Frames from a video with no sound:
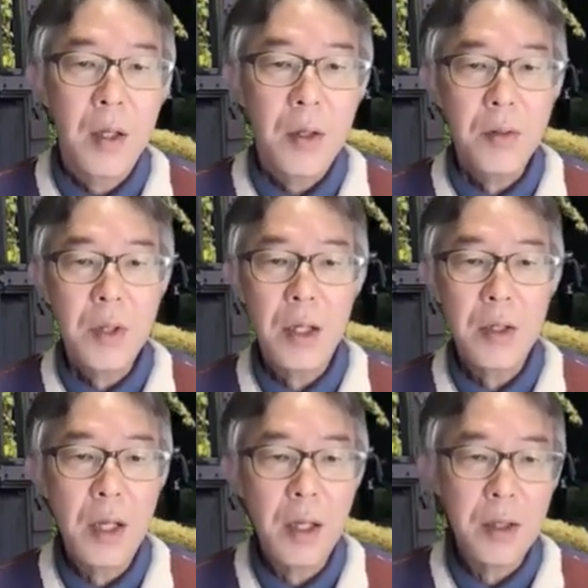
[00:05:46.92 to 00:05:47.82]
Okay,
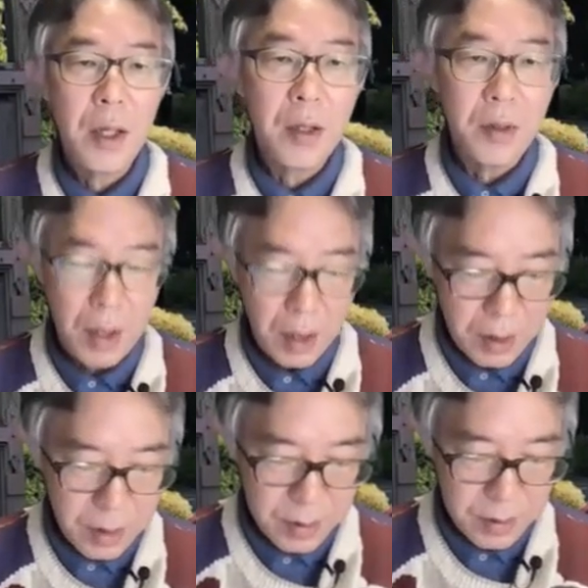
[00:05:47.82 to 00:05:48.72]
and
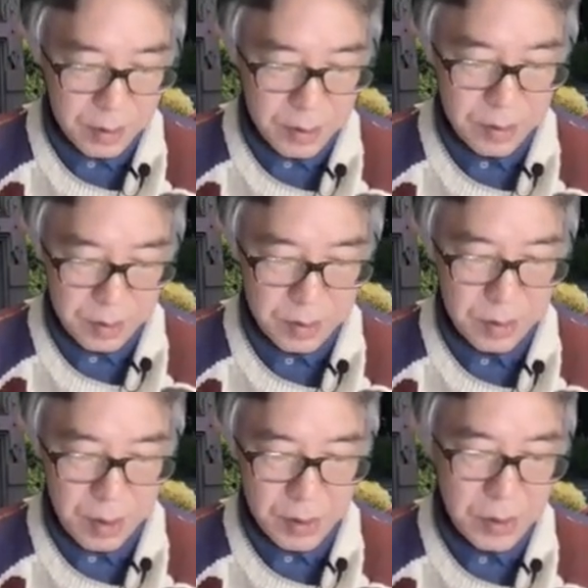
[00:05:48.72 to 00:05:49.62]
now
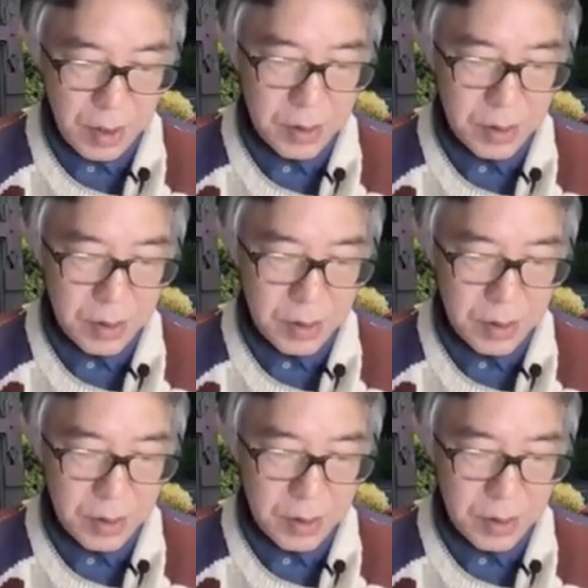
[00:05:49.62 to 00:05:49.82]
this